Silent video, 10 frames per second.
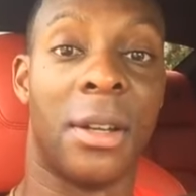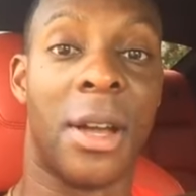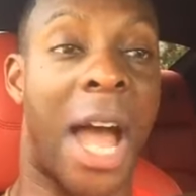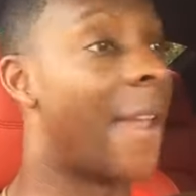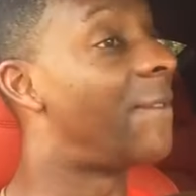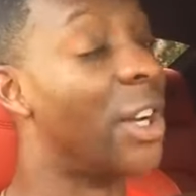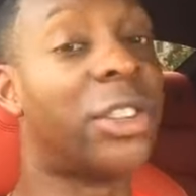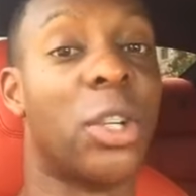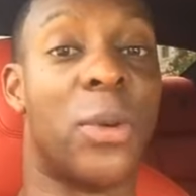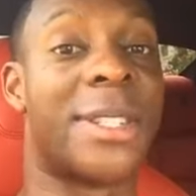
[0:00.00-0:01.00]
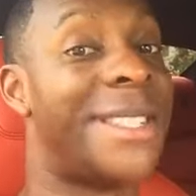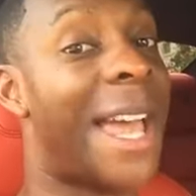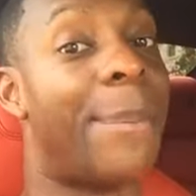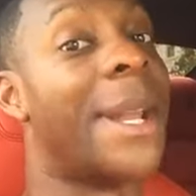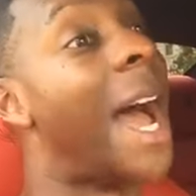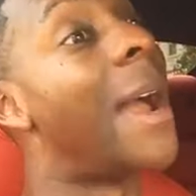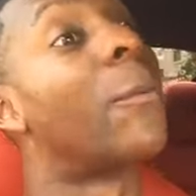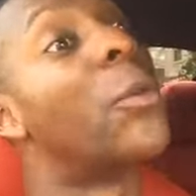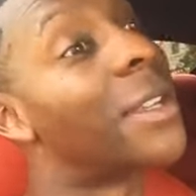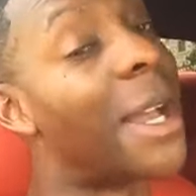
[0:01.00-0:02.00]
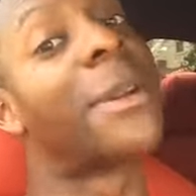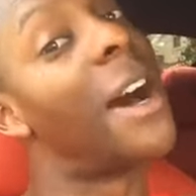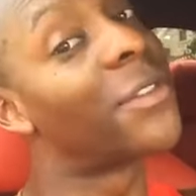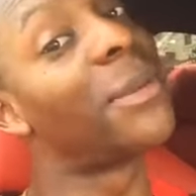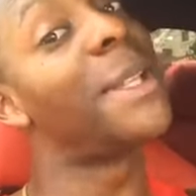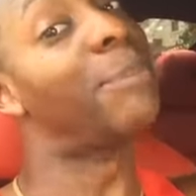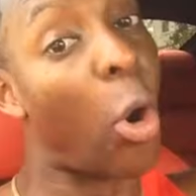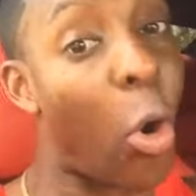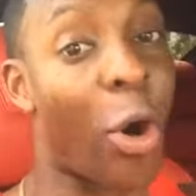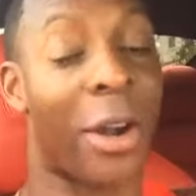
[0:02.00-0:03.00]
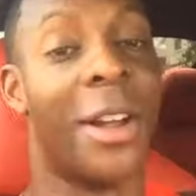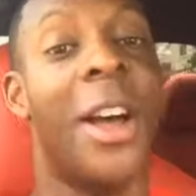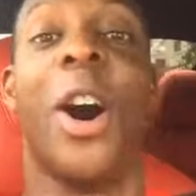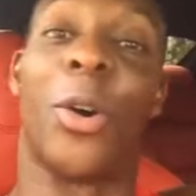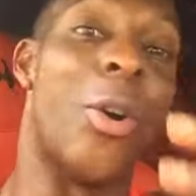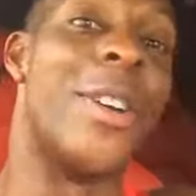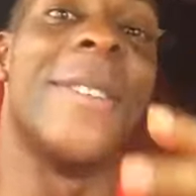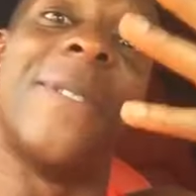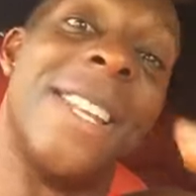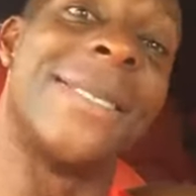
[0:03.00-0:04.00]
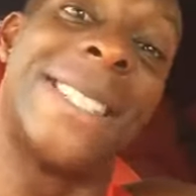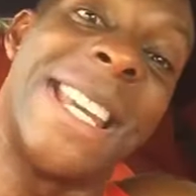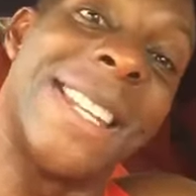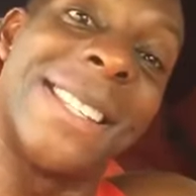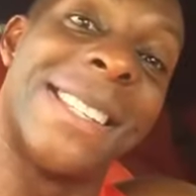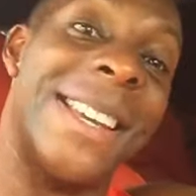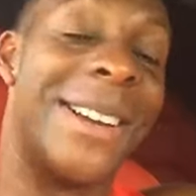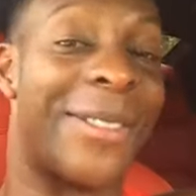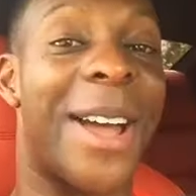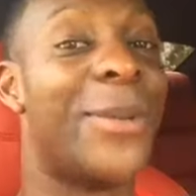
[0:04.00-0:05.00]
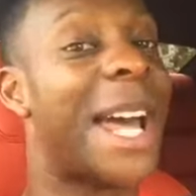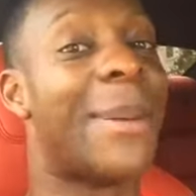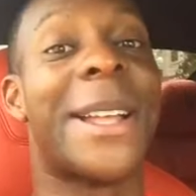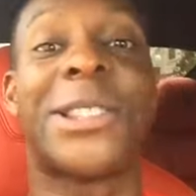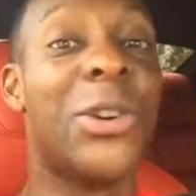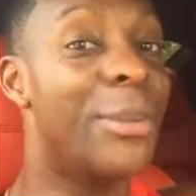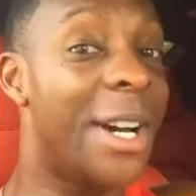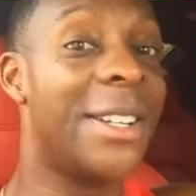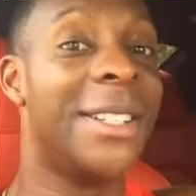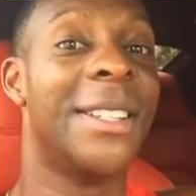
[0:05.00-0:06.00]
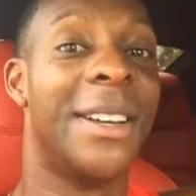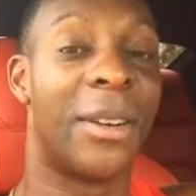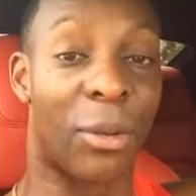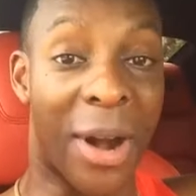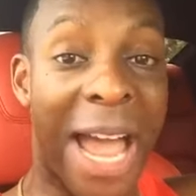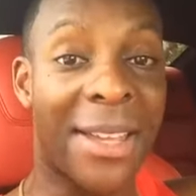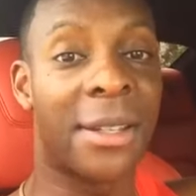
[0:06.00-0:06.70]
I ain't filthy rich yet, but I am rich. I'm comfortably poor, according to Felix Dennis, right? We got about 2 million, right?